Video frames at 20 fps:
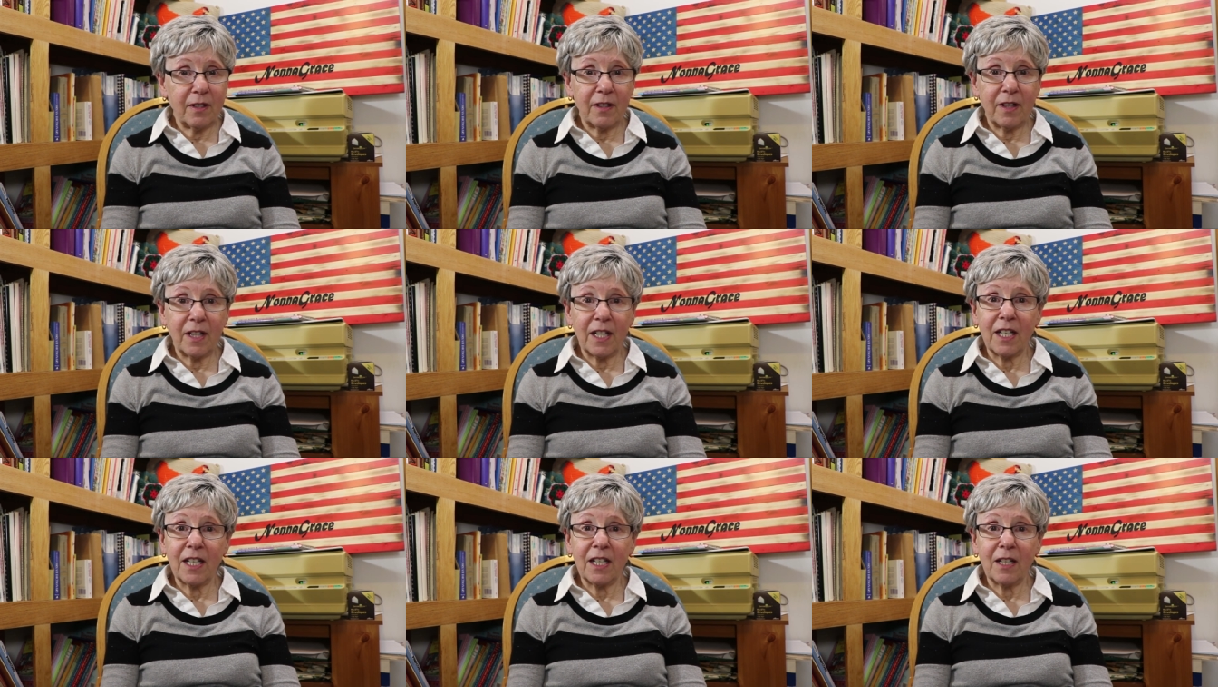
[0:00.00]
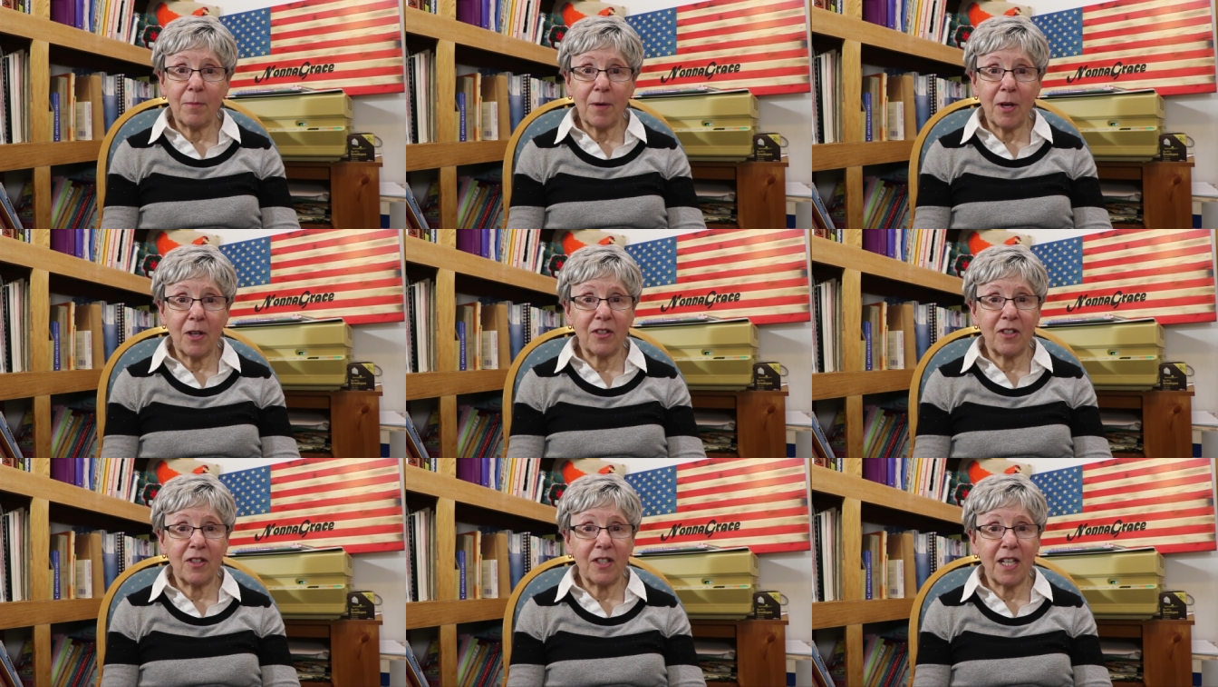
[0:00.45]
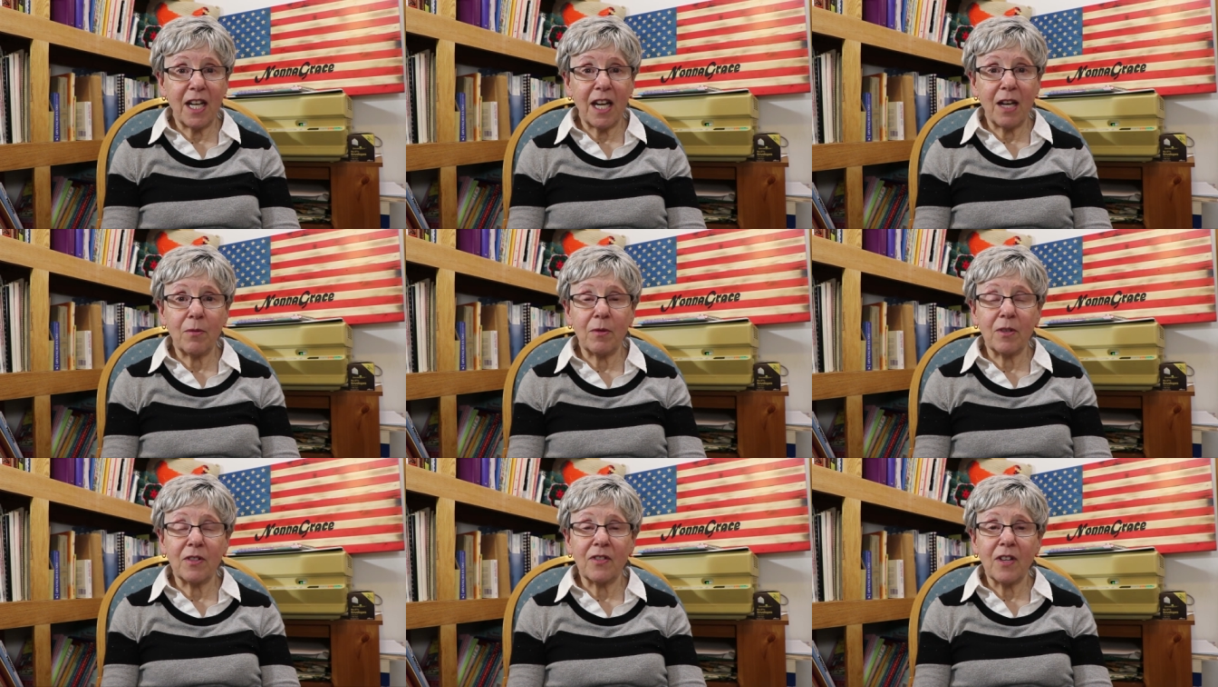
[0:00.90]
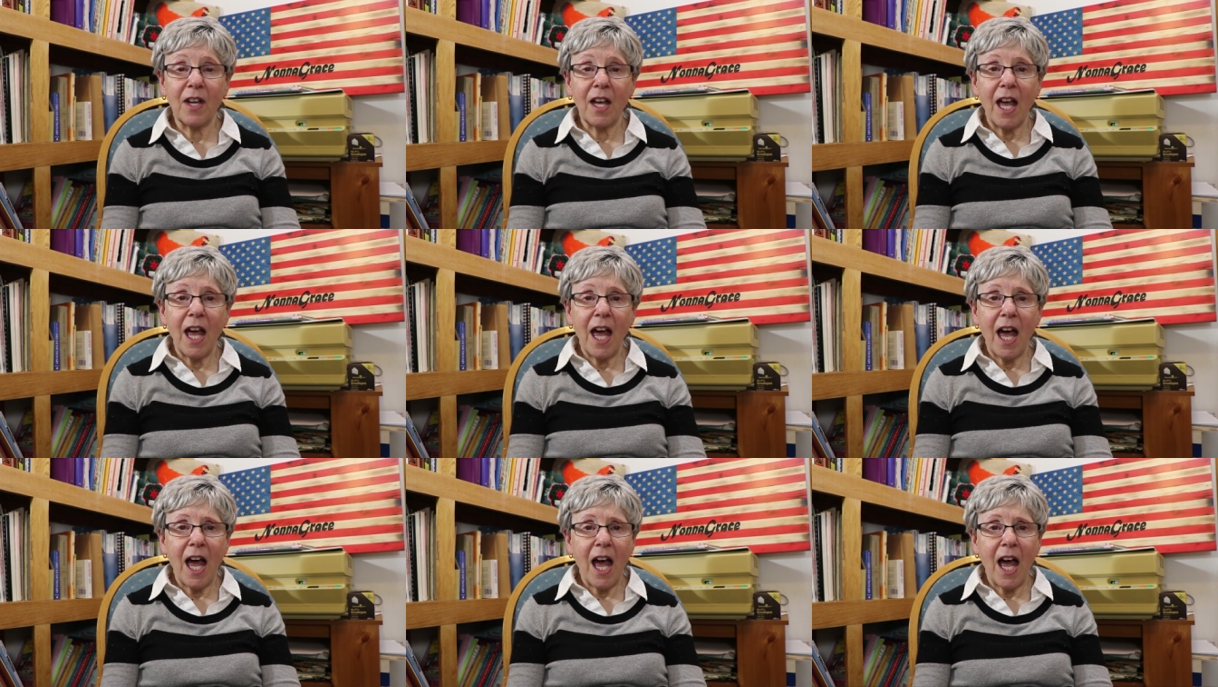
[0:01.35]
thinking about today was
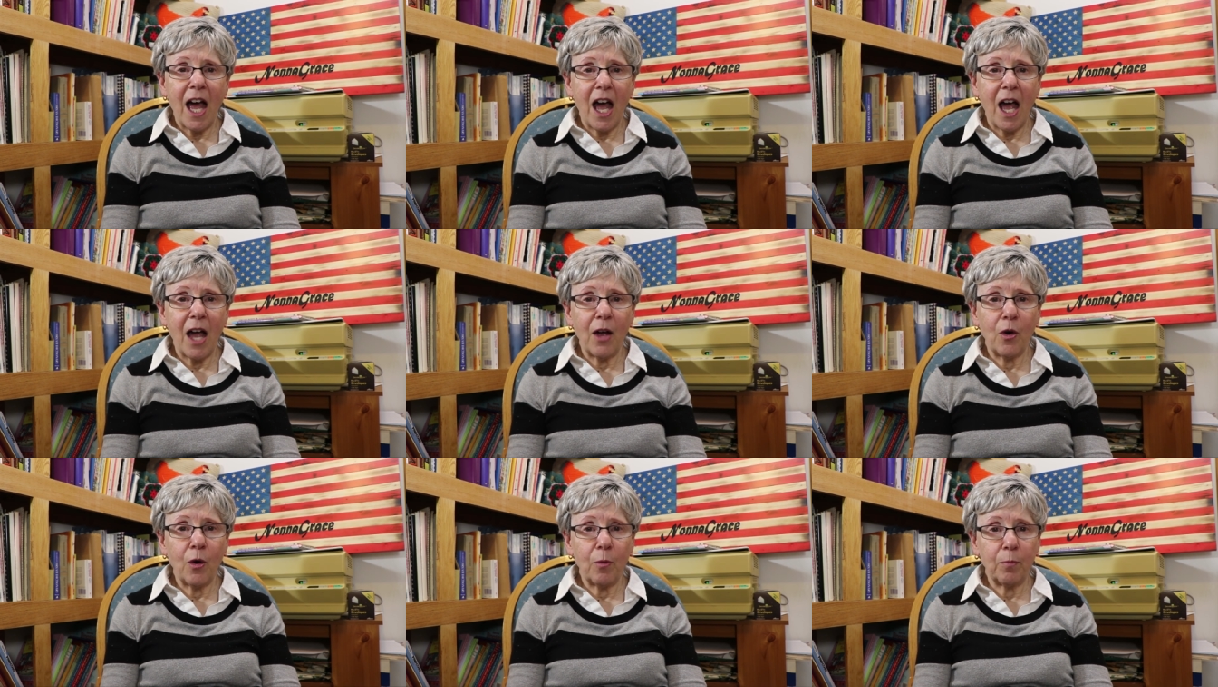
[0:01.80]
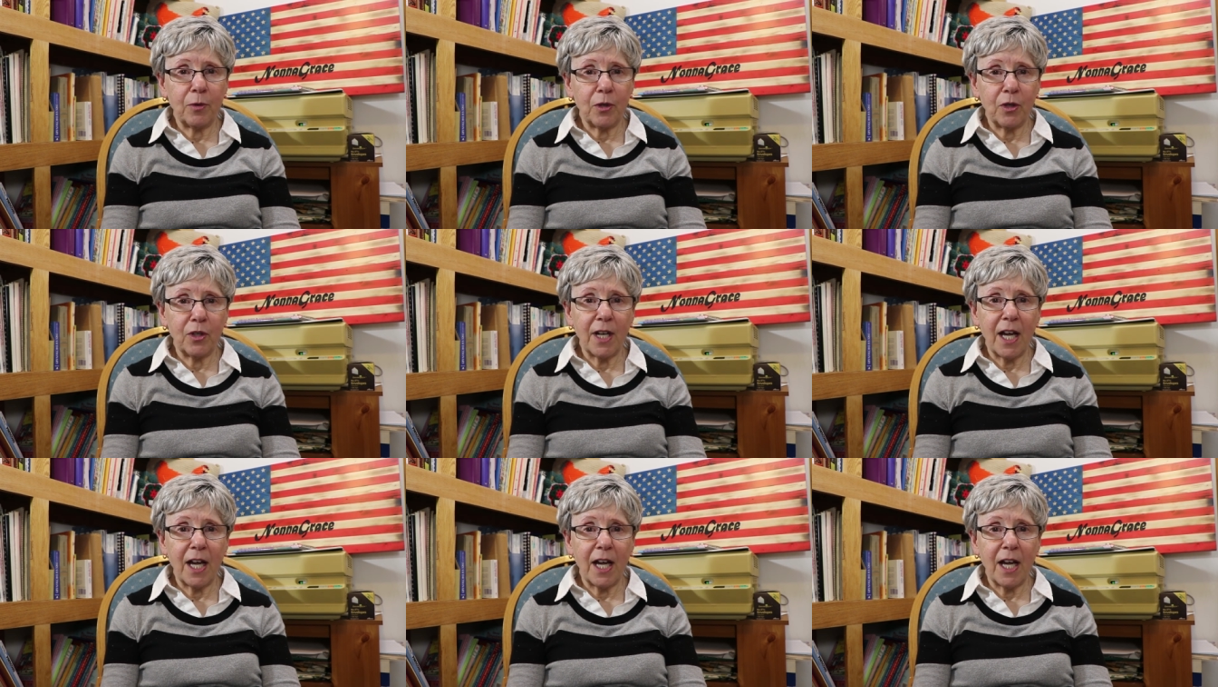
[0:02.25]
I hope you're